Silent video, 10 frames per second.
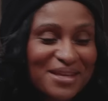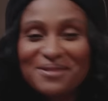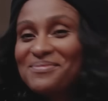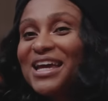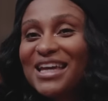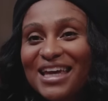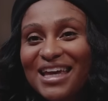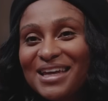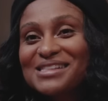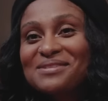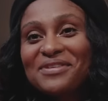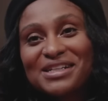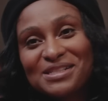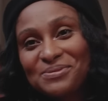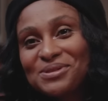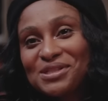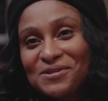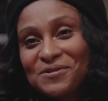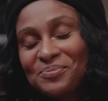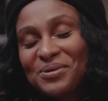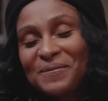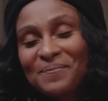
they're making some vegetable soup.